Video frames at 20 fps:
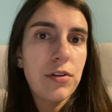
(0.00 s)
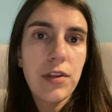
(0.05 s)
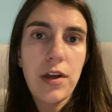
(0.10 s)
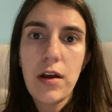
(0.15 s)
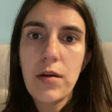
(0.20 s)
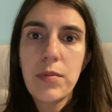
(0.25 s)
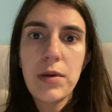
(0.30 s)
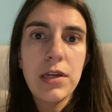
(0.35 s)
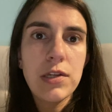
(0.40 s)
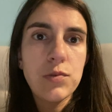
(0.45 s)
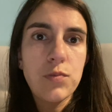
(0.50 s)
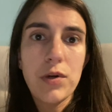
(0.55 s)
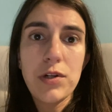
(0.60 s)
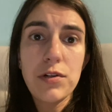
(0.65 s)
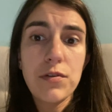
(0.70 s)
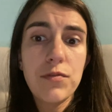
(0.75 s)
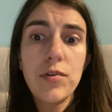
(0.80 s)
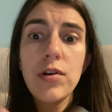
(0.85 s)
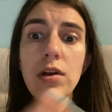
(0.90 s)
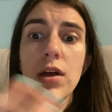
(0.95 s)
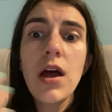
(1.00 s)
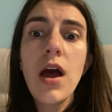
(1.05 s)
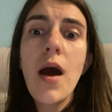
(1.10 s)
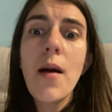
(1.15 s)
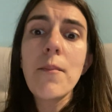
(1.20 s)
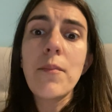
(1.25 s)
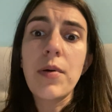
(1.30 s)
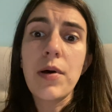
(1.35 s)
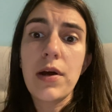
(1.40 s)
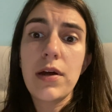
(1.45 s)
therapy is wonderful,
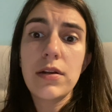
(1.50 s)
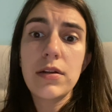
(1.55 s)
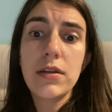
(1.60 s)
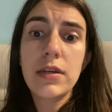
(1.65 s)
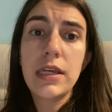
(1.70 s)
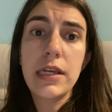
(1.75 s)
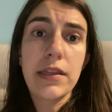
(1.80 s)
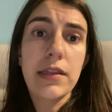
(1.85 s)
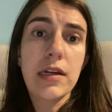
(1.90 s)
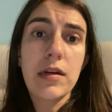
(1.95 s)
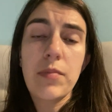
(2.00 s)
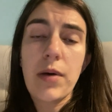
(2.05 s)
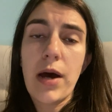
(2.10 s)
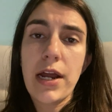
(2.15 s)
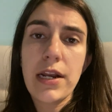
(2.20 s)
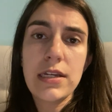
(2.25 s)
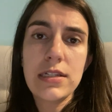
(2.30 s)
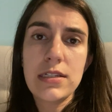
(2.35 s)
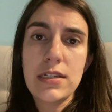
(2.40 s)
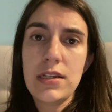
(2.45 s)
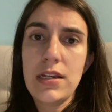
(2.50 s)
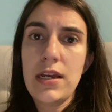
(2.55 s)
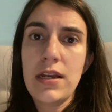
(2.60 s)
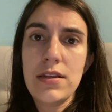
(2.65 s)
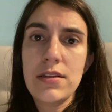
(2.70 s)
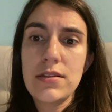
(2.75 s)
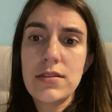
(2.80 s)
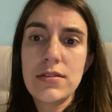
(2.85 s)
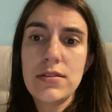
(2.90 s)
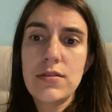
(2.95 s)
but Healing Embodied it
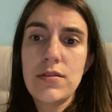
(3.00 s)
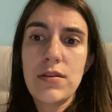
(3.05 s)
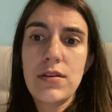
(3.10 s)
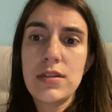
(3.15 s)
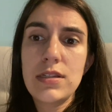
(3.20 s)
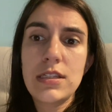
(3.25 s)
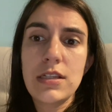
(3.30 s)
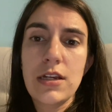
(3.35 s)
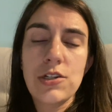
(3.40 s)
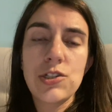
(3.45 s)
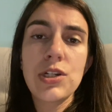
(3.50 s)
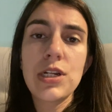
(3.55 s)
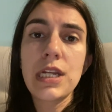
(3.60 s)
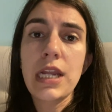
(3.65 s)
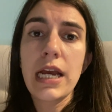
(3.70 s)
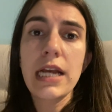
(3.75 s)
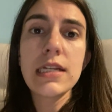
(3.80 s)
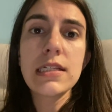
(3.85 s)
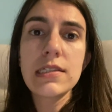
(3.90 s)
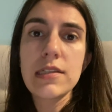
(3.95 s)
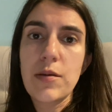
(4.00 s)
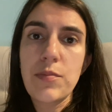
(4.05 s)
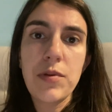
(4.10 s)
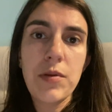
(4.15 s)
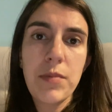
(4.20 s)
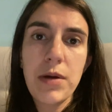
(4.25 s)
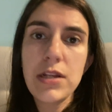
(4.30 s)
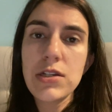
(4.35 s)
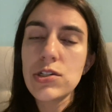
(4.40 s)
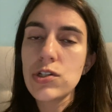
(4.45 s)
is such a nice
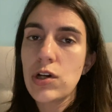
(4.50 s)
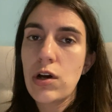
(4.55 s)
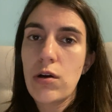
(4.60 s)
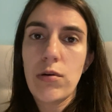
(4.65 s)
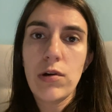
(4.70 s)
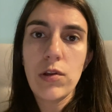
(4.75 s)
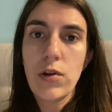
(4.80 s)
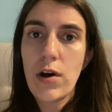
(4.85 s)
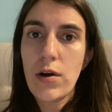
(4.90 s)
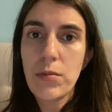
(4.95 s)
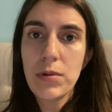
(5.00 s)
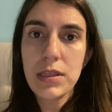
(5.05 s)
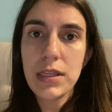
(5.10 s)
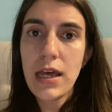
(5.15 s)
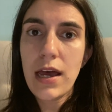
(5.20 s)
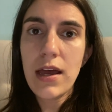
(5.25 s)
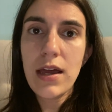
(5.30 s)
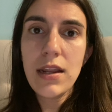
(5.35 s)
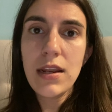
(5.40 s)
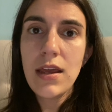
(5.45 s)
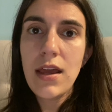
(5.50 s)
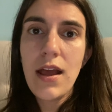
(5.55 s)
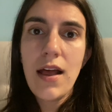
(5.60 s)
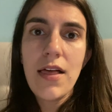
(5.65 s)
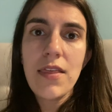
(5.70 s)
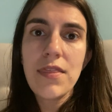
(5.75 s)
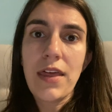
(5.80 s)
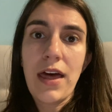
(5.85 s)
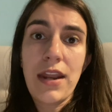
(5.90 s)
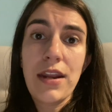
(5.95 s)
supplement to go along with that
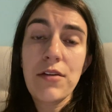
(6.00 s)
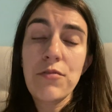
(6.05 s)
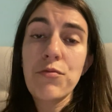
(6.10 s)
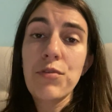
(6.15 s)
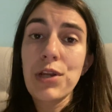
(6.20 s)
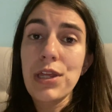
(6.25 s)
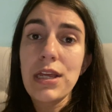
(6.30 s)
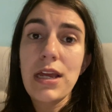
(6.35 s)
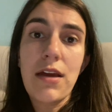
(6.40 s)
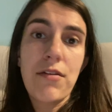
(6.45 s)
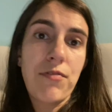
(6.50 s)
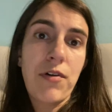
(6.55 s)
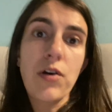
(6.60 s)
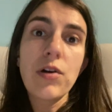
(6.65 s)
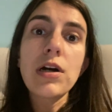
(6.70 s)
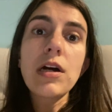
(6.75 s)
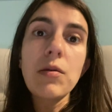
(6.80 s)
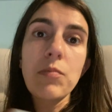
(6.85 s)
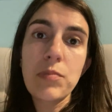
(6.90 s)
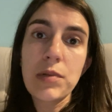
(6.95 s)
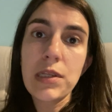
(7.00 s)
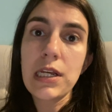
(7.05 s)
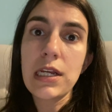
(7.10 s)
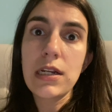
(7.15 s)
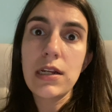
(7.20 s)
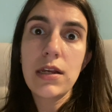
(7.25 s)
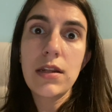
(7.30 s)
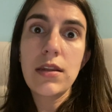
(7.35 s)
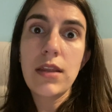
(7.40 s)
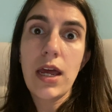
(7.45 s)
that it really I felt
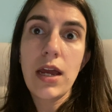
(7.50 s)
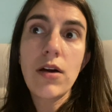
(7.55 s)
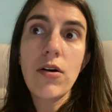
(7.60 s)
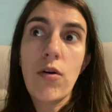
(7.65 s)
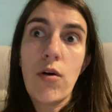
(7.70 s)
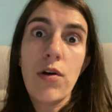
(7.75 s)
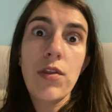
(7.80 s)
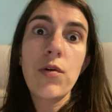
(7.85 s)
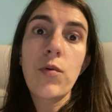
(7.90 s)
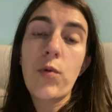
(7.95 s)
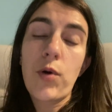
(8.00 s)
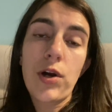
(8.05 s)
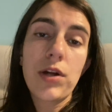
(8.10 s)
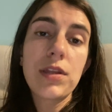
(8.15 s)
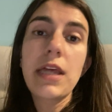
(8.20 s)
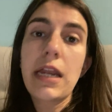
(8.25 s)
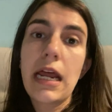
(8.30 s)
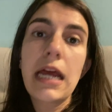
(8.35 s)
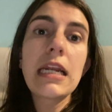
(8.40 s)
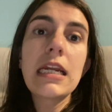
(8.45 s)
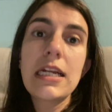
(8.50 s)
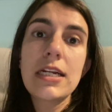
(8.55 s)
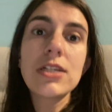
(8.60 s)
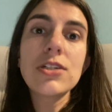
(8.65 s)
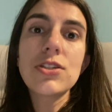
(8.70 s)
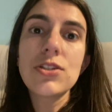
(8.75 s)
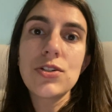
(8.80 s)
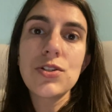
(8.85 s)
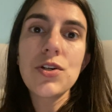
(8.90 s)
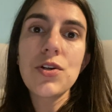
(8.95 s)
completed like all the work that I needed
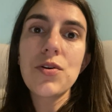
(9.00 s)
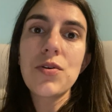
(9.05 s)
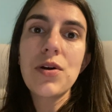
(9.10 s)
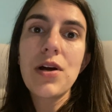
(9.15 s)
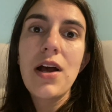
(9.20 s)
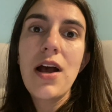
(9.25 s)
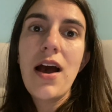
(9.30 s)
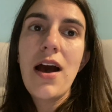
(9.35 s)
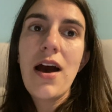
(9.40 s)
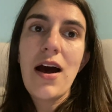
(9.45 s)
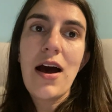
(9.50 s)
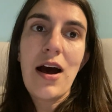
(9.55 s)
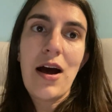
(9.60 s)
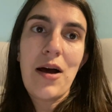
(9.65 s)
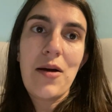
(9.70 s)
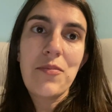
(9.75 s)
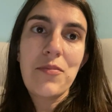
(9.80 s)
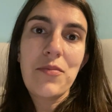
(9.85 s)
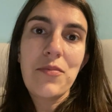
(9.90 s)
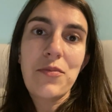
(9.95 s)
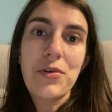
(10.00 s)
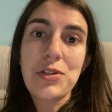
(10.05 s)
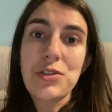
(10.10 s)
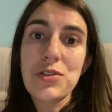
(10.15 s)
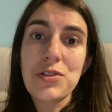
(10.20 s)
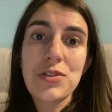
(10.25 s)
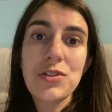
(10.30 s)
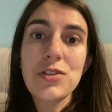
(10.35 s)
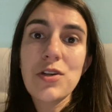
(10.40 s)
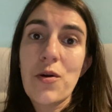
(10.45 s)
to do. Um, which
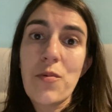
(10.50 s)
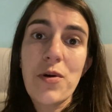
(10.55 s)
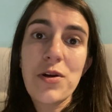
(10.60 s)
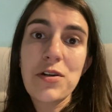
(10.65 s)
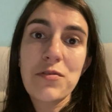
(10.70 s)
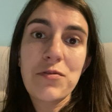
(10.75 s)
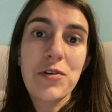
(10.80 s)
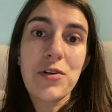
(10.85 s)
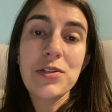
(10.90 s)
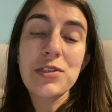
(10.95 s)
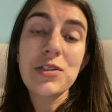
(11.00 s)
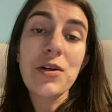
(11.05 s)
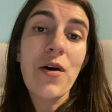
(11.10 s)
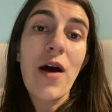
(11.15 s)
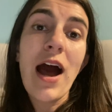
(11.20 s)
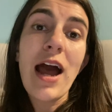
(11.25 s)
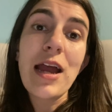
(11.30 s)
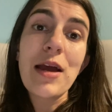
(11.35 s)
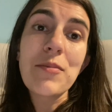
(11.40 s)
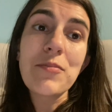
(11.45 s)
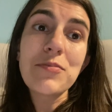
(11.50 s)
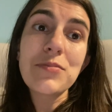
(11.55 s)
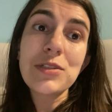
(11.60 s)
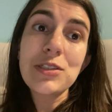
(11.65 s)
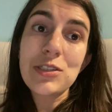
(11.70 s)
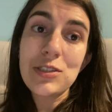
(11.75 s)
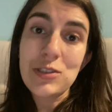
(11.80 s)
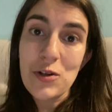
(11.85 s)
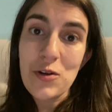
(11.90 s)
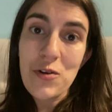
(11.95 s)
is so wonderful. So I am
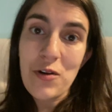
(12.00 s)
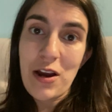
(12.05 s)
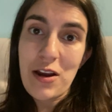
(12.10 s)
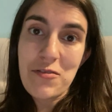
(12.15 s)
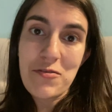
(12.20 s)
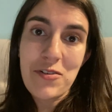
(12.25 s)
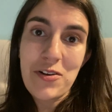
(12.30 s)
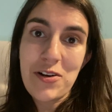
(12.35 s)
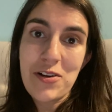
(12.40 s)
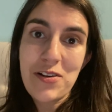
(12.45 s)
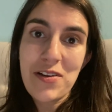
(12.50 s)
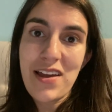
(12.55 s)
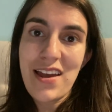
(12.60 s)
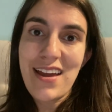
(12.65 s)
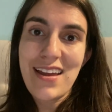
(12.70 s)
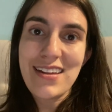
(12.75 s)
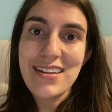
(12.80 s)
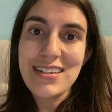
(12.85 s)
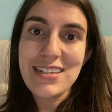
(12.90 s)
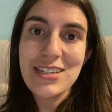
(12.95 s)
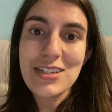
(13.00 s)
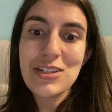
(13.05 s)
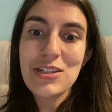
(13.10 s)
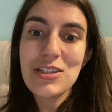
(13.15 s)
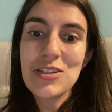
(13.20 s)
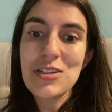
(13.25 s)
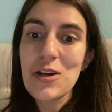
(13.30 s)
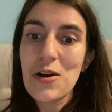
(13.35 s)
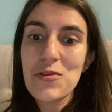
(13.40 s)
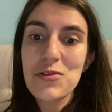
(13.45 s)
so grateful and
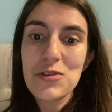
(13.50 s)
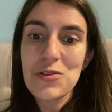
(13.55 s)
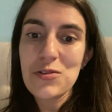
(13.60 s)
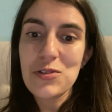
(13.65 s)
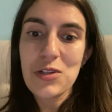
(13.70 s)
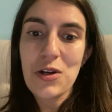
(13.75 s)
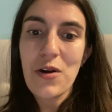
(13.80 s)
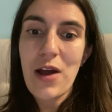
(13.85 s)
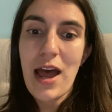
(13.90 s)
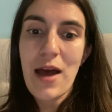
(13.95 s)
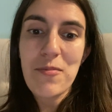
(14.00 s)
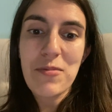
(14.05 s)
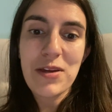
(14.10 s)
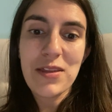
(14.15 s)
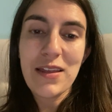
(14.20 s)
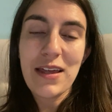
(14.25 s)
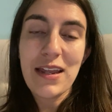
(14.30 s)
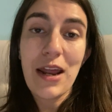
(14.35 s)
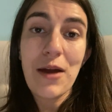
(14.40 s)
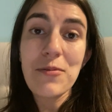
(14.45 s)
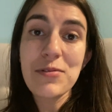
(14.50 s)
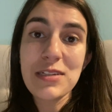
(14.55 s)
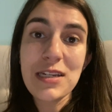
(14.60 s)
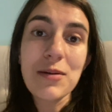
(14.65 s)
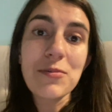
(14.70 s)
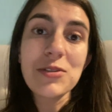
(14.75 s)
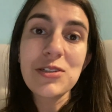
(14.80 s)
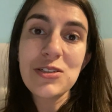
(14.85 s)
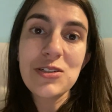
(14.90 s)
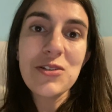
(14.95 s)
so, so, so happy that I was
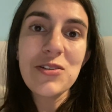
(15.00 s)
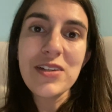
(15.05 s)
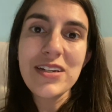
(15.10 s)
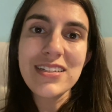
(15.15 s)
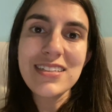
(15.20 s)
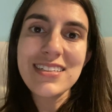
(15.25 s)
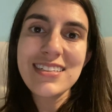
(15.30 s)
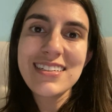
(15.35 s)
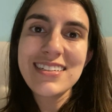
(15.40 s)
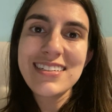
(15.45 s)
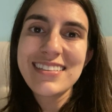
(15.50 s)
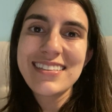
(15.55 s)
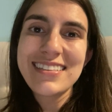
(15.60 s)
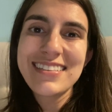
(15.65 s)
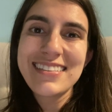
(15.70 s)
able to do this.